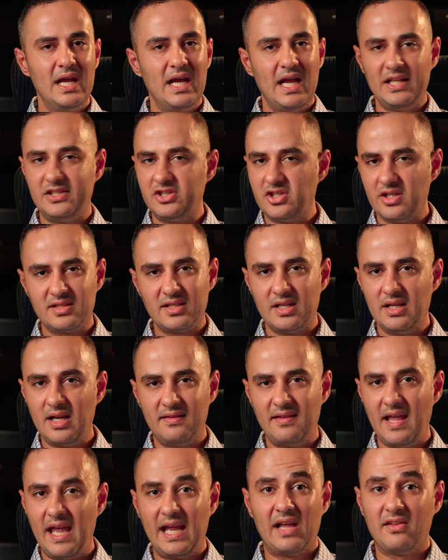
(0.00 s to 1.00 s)
It's just gonna
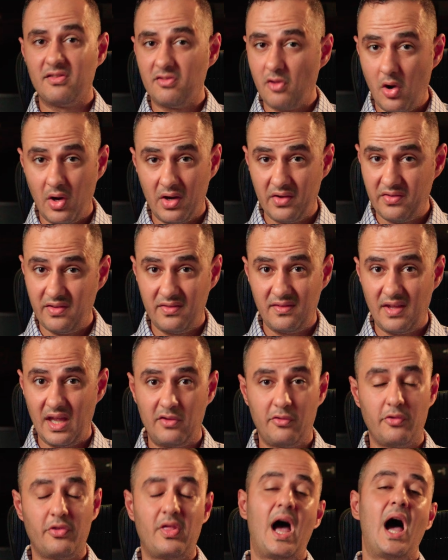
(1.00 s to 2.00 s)
take as long as it
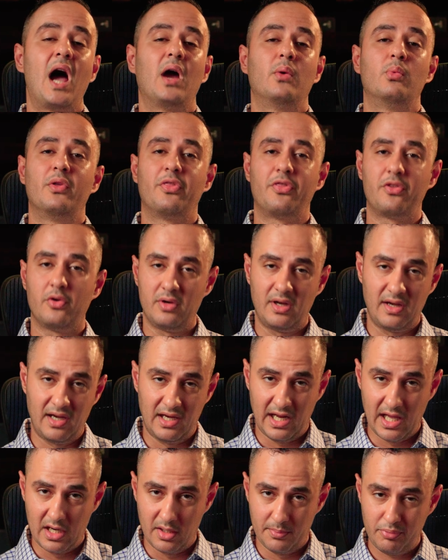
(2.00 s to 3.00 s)
takes for the I-130 to
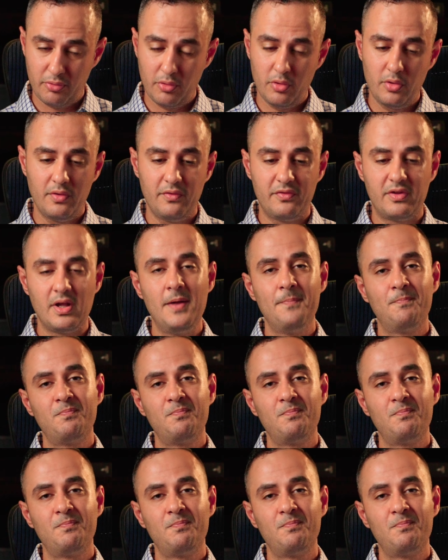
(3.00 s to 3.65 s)
get approved.